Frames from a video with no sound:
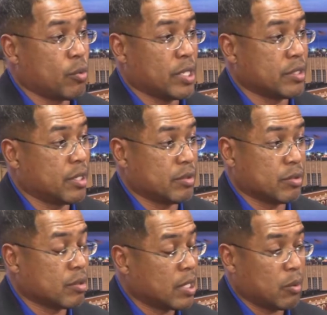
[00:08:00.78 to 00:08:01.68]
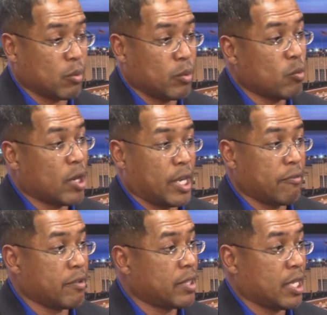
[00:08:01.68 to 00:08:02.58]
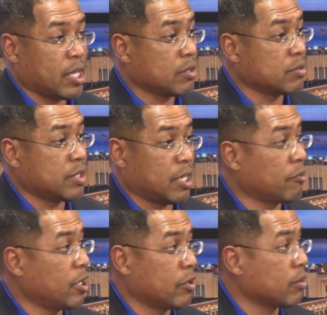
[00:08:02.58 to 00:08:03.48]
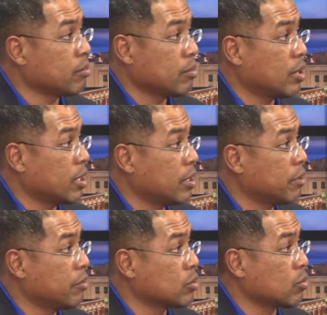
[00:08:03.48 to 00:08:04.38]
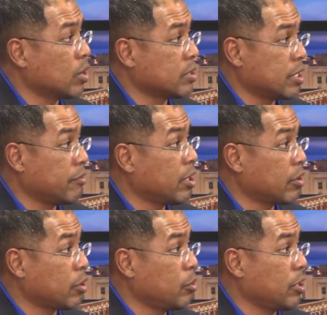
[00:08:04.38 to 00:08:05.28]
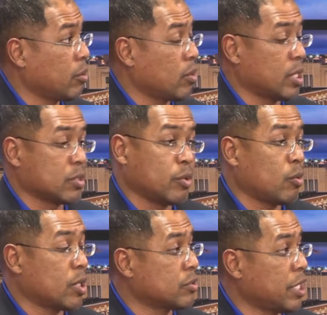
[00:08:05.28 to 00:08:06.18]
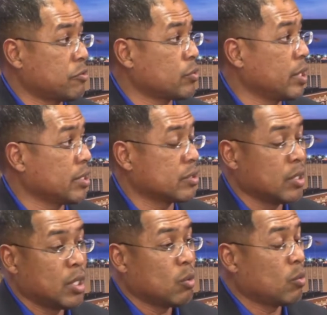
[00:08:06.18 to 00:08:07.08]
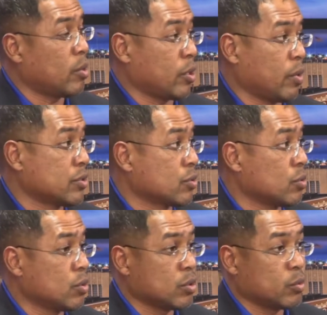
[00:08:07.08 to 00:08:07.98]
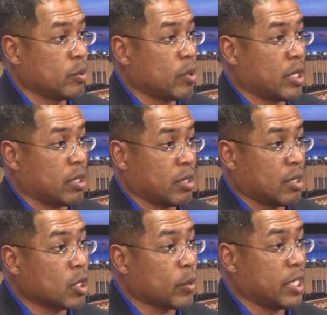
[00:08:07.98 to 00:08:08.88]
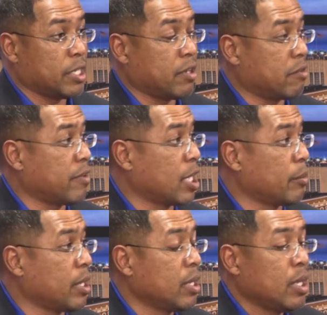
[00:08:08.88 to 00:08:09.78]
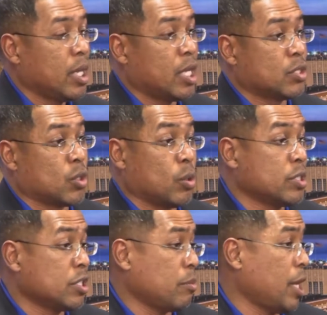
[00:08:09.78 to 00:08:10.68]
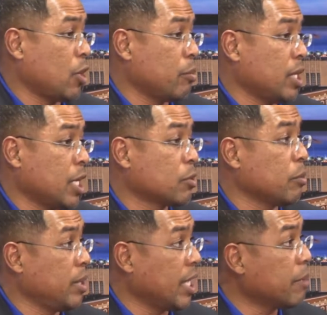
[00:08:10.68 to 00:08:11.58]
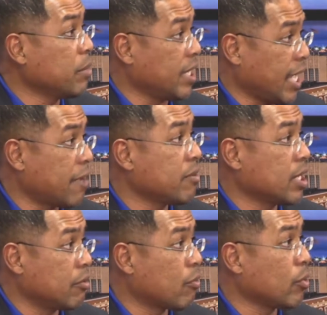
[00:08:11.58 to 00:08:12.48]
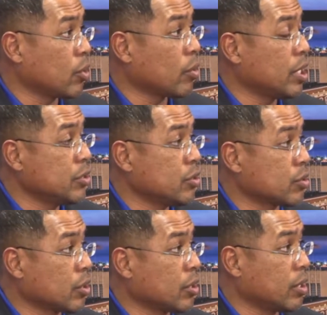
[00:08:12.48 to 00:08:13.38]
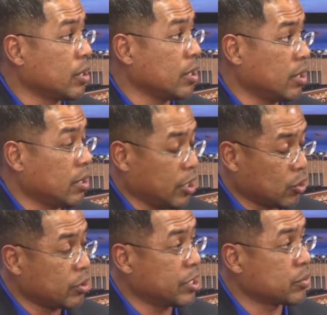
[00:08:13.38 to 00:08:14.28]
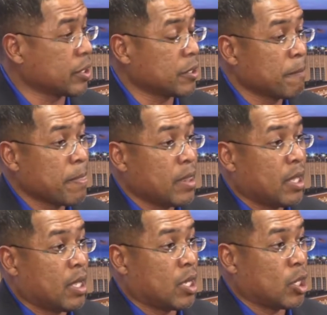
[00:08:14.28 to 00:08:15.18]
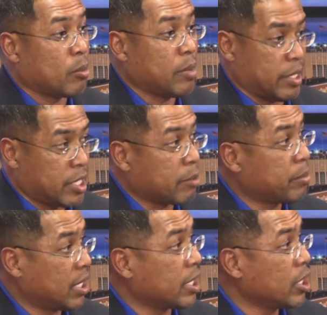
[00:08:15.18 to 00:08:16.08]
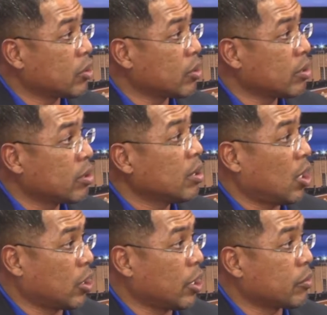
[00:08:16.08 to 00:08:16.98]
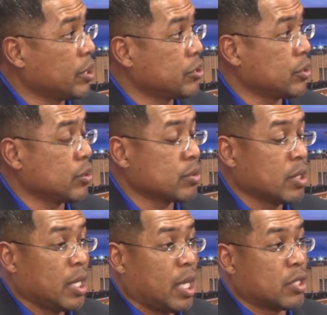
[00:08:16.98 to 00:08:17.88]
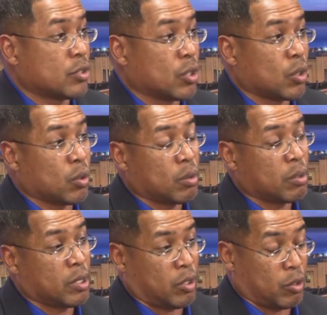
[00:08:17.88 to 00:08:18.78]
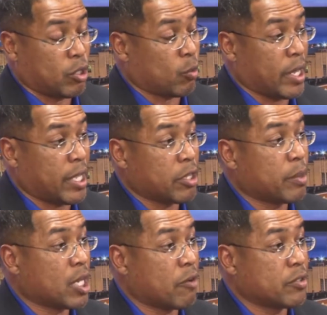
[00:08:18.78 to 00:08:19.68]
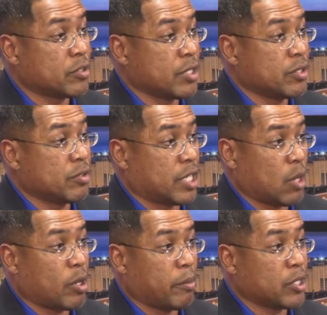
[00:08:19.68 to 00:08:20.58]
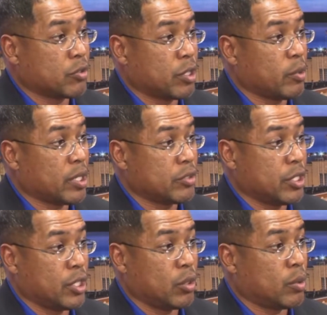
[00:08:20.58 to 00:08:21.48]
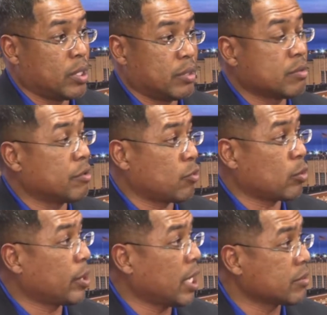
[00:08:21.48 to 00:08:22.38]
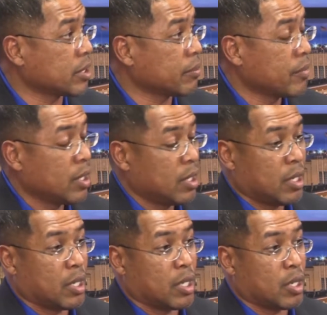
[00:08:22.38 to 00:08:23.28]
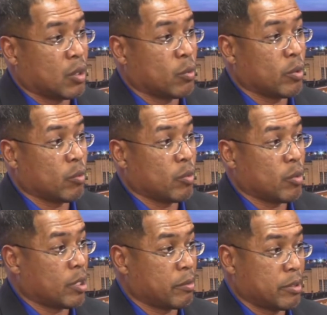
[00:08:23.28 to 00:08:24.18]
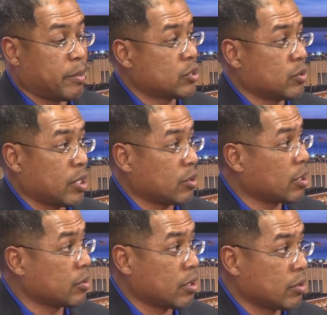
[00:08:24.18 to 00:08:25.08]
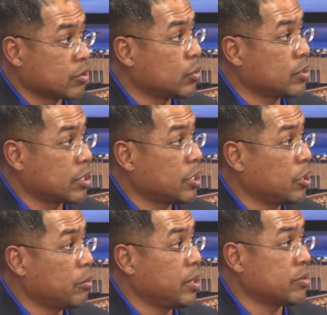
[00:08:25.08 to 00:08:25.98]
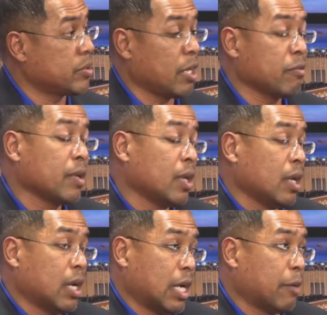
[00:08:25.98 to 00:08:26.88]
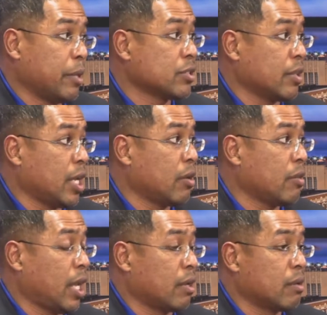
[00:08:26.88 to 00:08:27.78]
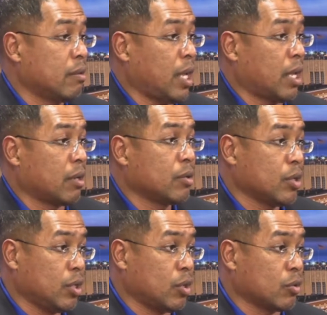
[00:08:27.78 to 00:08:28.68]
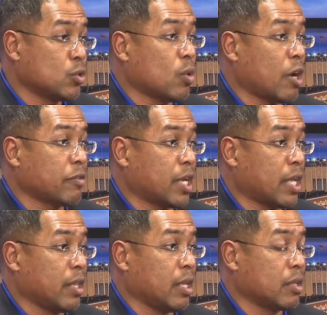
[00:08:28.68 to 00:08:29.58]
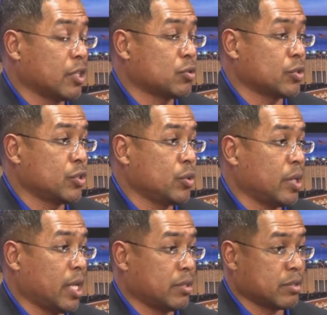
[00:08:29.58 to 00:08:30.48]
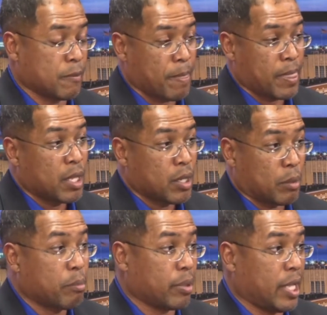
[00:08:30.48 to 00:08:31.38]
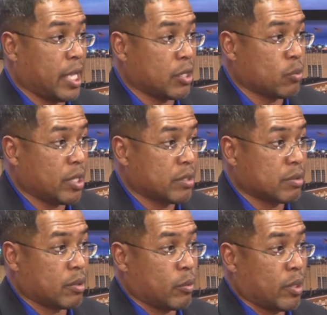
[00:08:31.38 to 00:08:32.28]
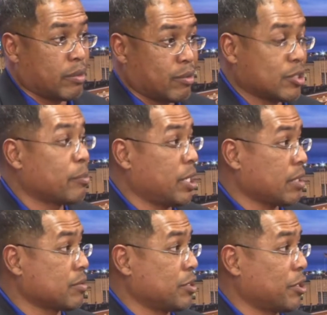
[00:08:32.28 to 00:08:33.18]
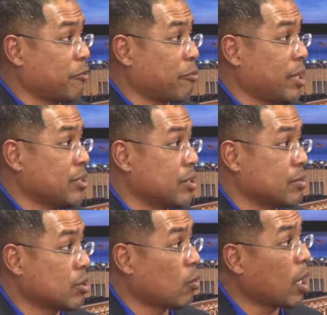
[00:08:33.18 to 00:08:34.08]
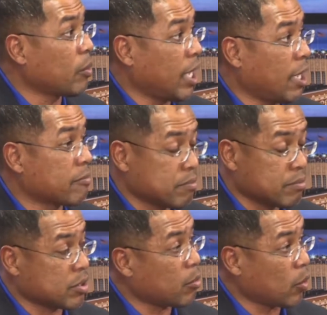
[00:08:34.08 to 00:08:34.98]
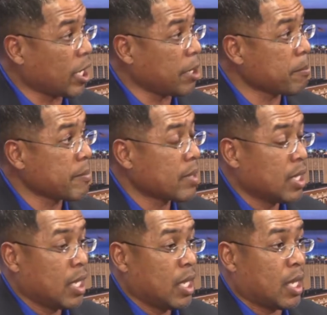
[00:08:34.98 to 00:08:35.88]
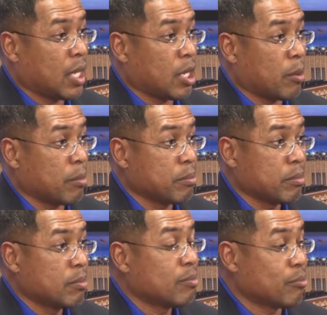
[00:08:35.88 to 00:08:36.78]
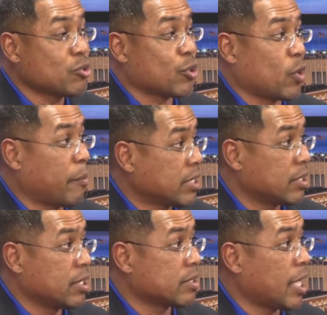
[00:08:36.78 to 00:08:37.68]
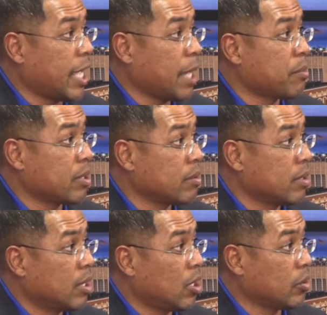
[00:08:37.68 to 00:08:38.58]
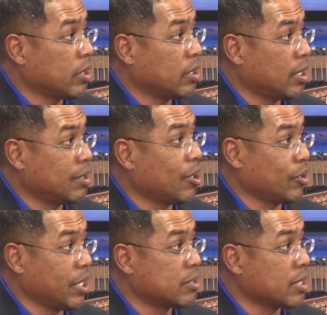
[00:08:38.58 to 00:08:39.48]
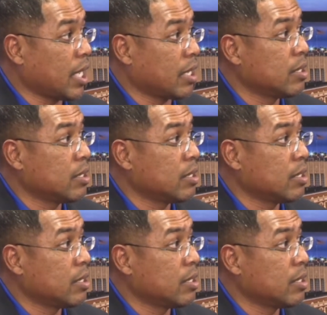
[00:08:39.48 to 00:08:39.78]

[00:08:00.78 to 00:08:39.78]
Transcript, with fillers: Two residents we want everything else that every other uh, individual wants, every other community wants. We want safe streets, we want great schools, we want a, a, great living environment. And so it's just a matter of being able to be, be an advocate for your issues on, uh, in your district, um, and then be a leader on other issues. And so, you know, right now the big conversations that I want to make sure that we continue is affordable housing. Uh, we, we want to make sure that our, our, our streets continue to be safe. I'll mention there that, that, you know, too often I think District 2 gets plagued with with some inconsistent information. So okay. while we have some crime, um, most of the crime actually does not happen on the, on the, east, on side, the east, side.